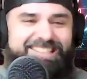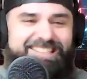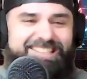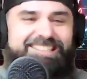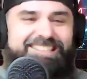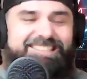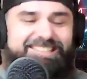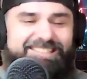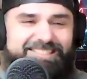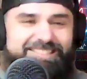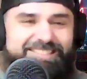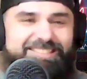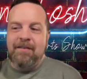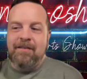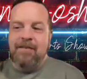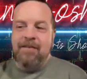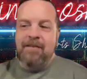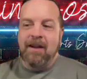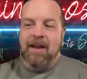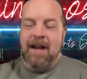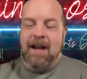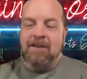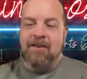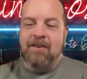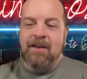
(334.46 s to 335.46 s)
Great. I
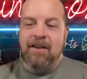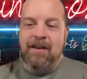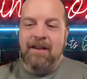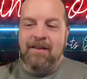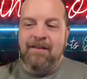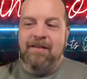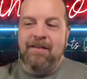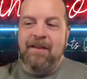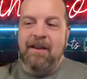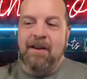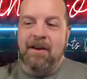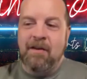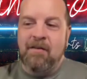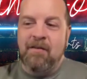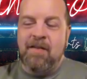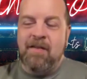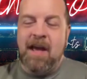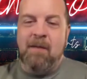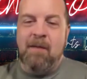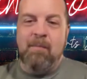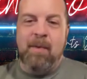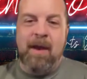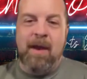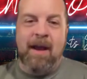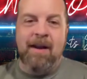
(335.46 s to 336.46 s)
still actually the singer of
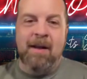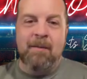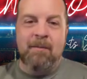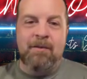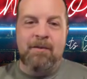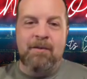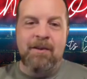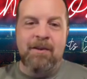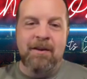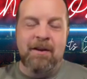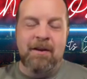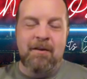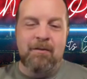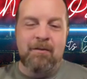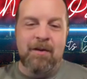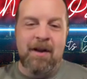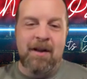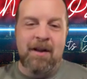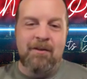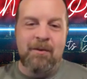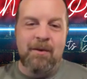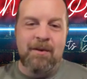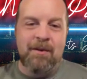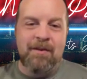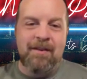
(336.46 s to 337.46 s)
that band I'm still good
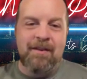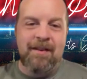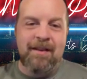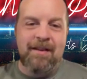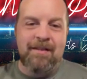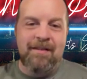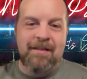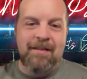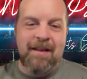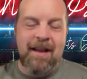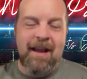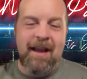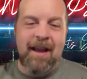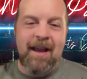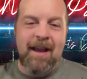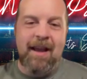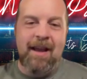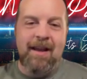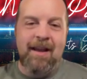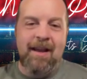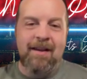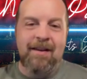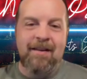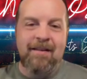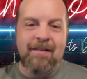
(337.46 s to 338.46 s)
friends with to this
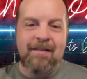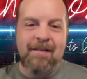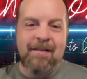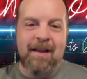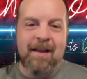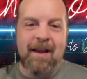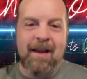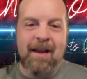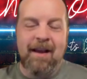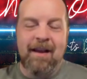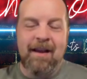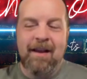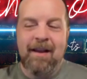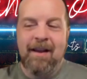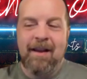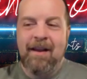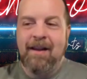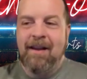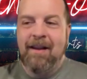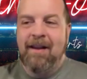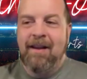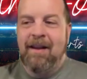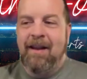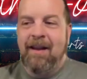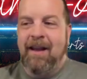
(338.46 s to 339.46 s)
day, and
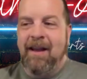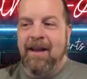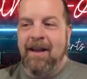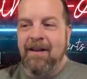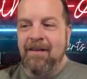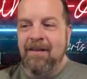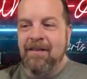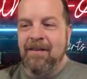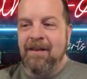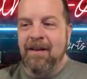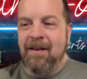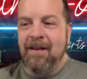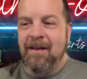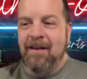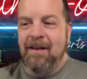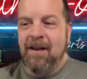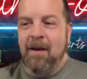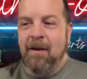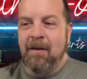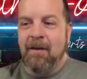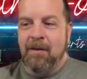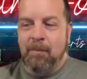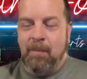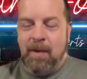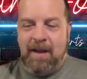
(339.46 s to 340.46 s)

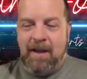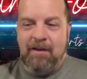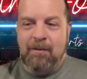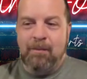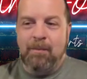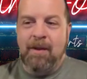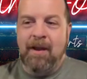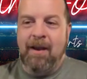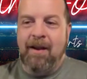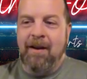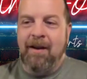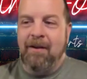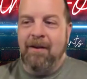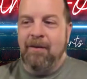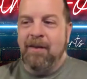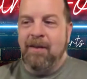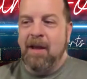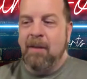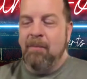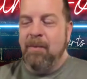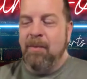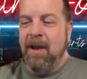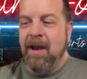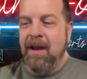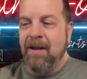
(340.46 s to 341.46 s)
the bass player with
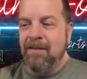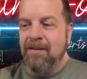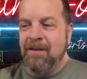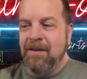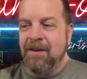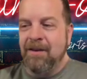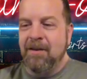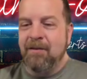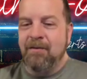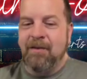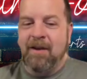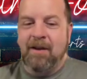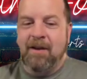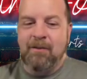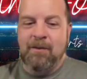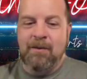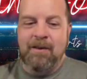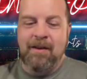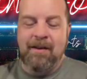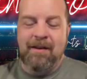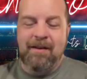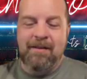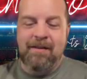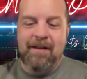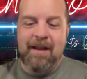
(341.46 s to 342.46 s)
that band, still good friends with
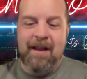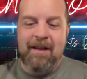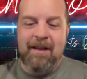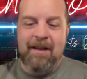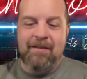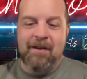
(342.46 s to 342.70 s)
to this day.